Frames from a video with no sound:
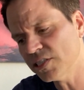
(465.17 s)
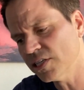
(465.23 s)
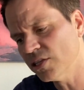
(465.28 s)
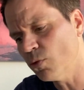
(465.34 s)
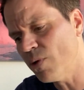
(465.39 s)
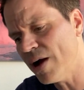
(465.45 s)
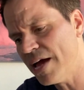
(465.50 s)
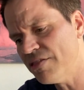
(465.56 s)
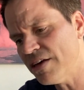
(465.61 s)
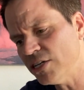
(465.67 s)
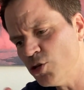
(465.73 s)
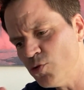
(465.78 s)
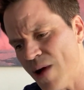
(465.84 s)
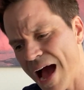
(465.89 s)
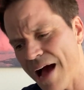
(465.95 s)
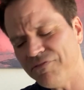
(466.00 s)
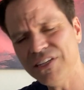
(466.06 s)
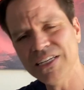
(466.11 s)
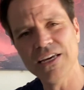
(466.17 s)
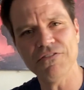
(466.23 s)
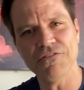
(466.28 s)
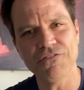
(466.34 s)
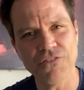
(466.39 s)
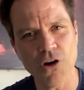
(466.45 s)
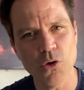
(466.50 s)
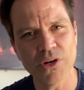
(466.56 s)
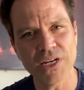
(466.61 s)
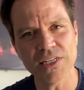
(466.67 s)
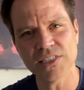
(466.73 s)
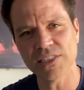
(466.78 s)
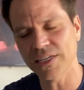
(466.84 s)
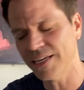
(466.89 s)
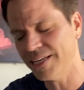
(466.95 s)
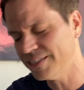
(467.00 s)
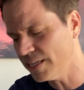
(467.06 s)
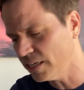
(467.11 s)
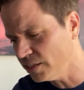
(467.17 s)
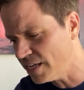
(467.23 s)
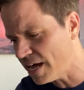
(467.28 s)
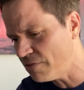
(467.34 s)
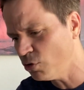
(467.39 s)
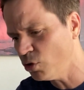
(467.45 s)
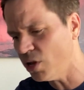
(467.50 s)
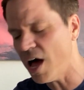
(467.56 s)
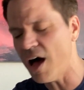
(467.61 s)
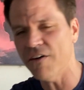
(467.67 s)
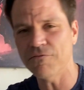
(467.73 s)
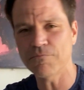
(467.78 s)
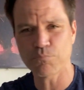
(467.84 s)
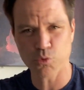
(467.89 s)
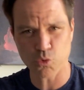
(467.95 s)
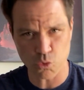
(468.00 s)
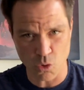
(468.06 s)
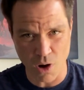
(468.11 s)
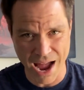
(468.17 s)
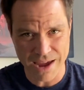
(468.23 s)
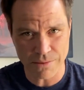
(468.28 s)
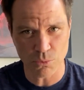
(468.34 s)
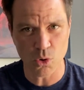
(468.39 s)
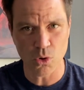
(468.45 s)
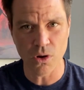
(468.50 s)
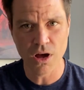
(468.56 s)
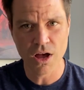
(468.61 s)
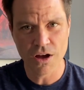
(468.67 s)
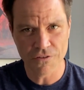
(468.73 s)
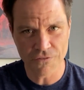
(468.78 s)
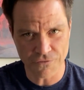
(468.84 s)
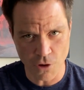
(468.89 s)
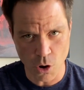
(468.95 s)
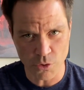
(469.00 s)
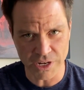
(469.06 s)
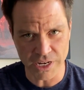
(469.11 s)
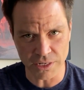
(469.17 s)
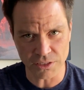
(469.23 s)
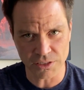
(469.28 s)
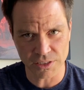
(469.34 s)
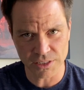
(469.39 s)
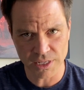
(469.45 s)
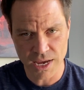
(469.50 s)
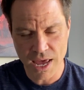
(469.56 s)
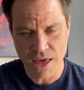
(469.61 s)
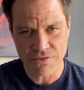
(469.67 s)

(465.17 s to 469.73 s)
in the way that you have to get focus in the level of primal focus.